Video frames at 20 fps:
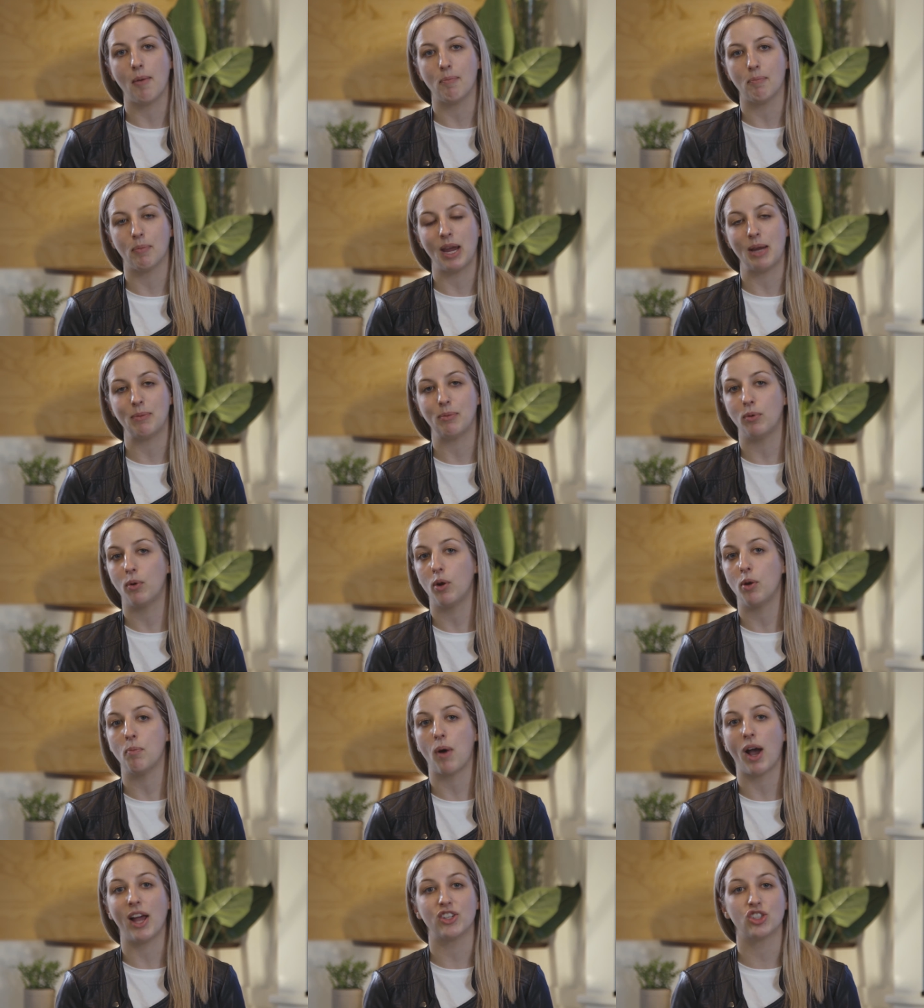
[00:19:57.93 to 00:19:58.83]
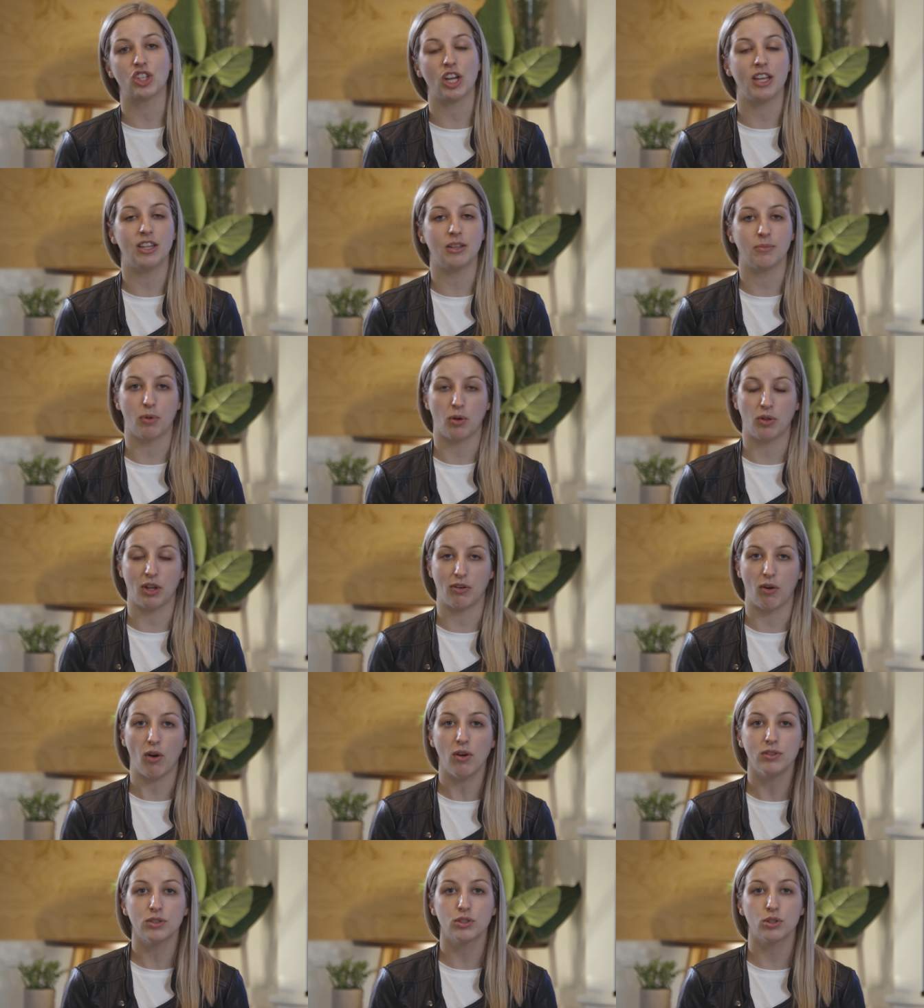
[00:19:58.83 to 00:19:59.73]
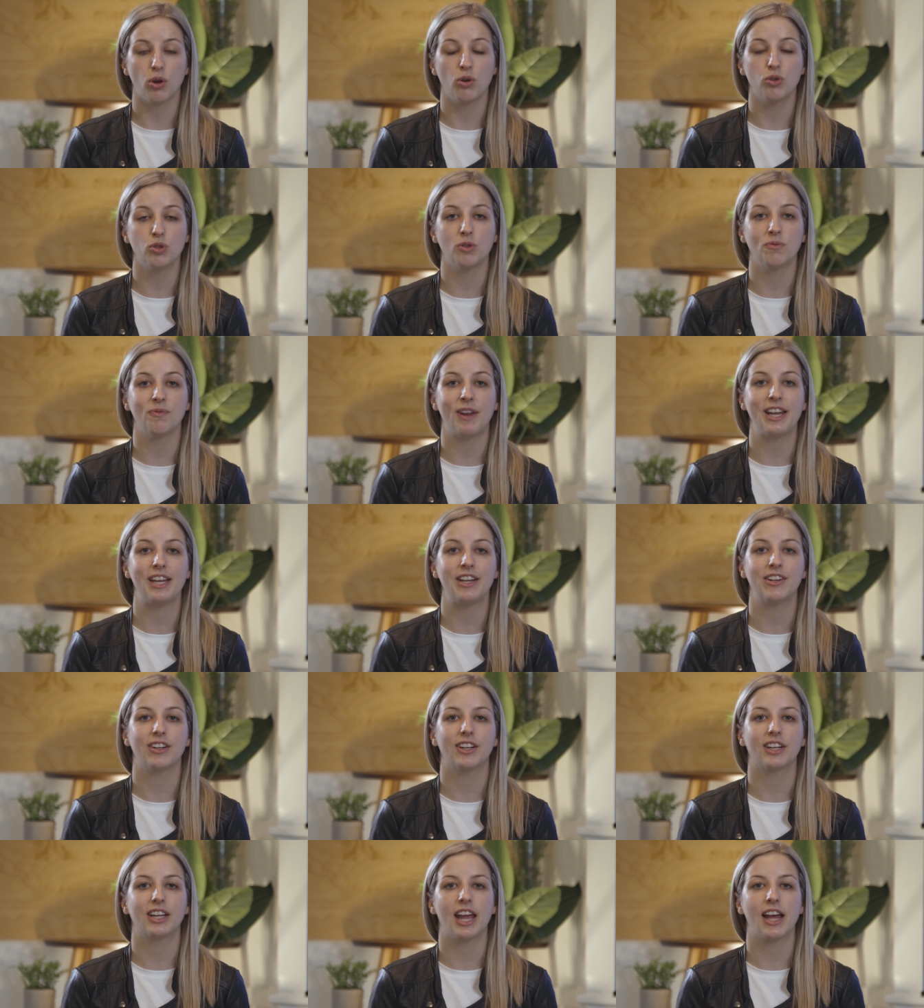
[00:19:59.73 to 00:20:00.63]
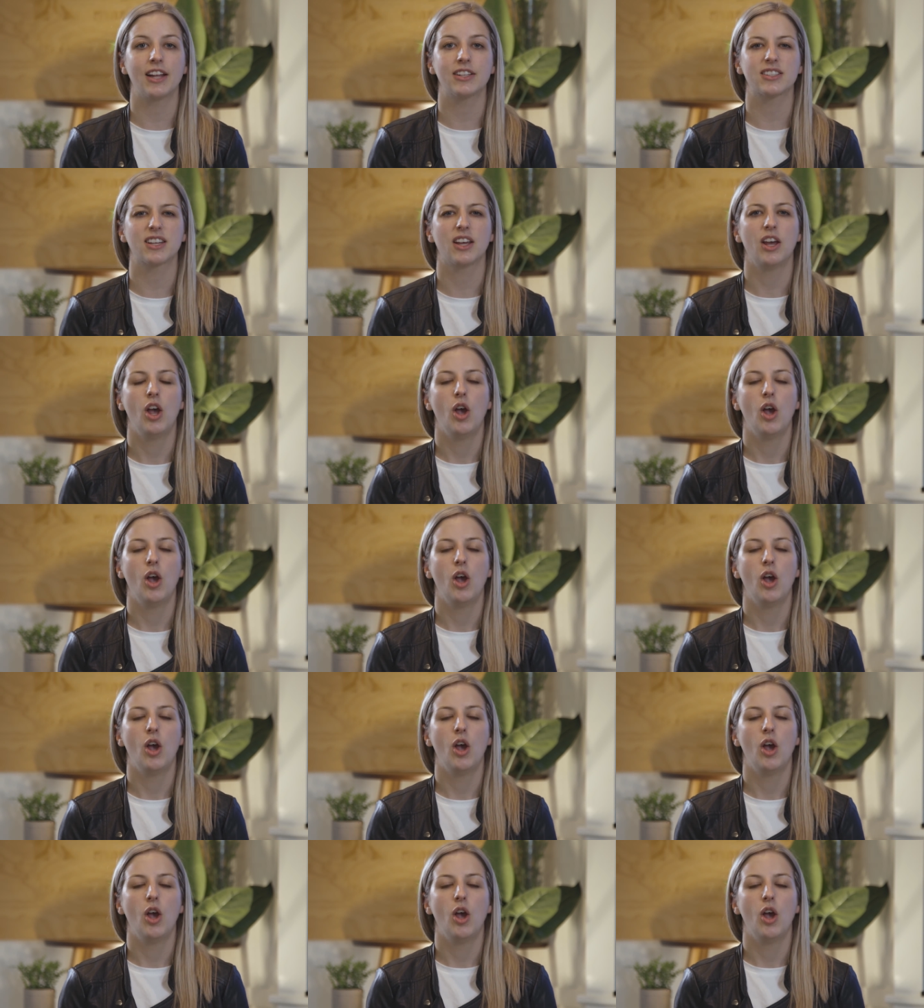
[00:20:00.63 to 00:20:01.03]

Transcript: people who might share them on their own social media accounts.